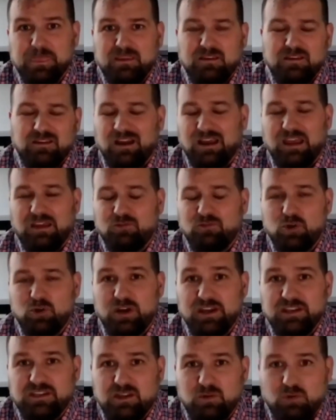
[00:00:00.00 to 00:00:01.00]
I have no
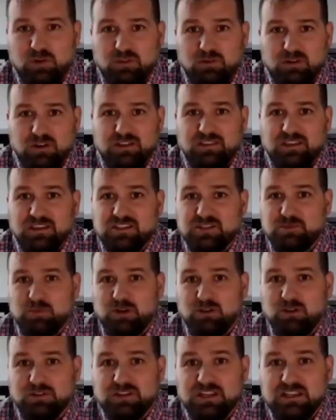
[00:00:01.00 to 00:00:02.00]
idea whether or not they smell
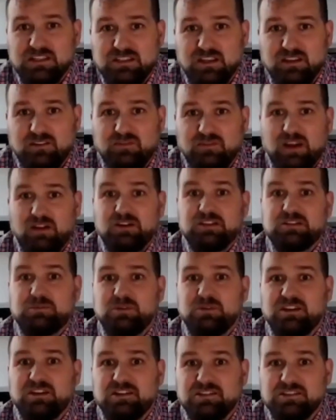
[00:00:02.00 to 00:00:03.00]
or taste like a virus,
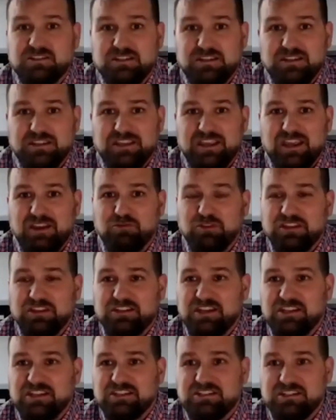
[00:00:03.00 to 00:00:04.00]
because you can't really
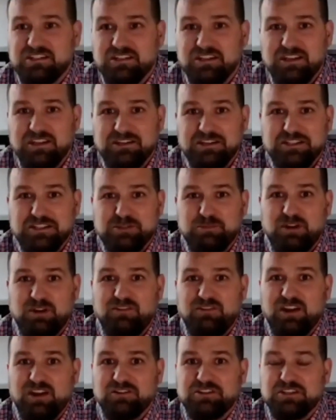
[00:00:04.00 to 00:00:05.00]
taste and smell
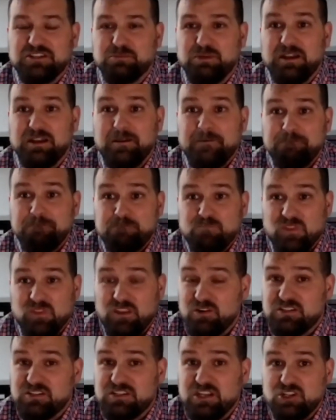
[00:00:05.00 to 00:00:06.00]
viruses, but they're
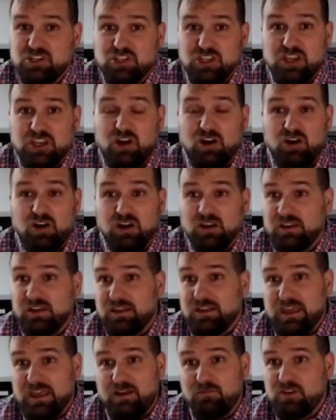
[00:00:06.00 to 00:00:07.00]
essentially
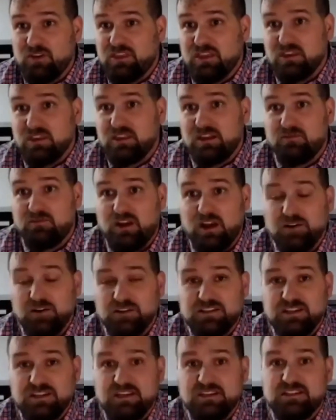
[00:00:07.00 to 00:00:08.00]
everything that a virus
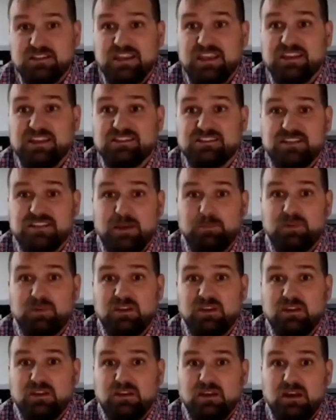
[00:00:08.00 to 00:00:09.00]
is, except
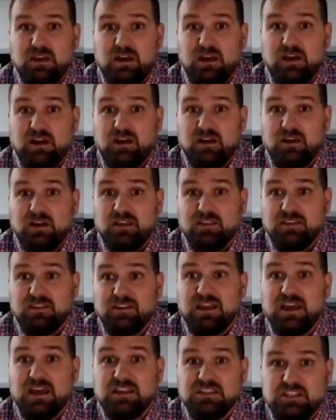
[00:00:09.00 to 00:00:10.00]
the
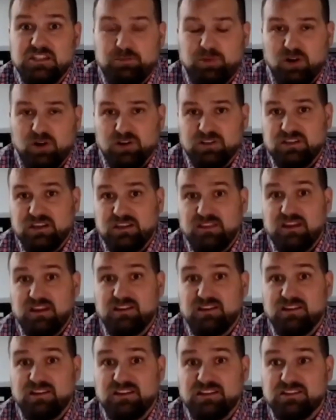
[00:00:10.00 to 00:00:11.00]
nasty parts, and that
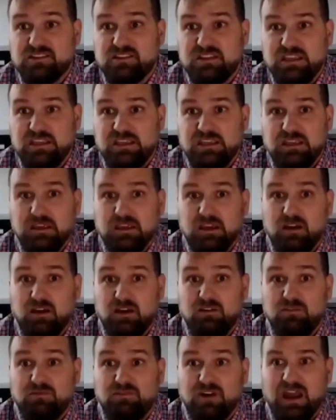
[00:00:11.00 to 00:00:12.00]
is the
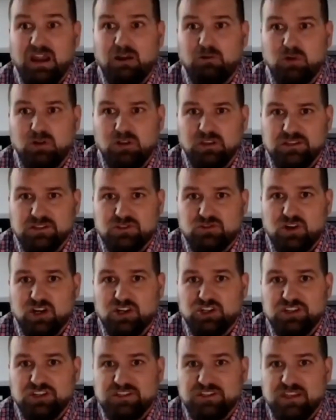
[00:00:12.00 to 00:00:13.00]
viral
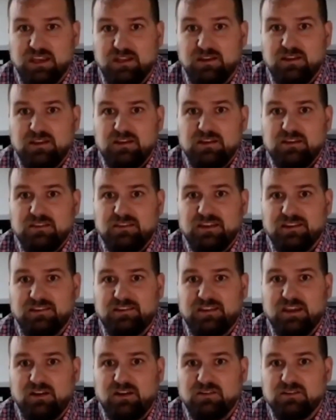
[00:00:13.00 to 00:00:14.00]
instruction set that
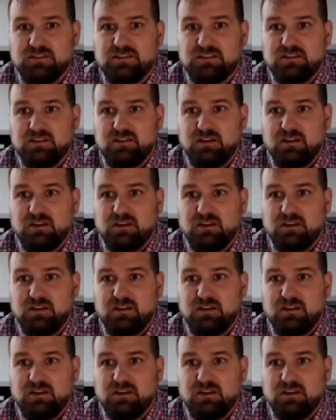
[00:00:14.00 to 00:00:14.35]
tells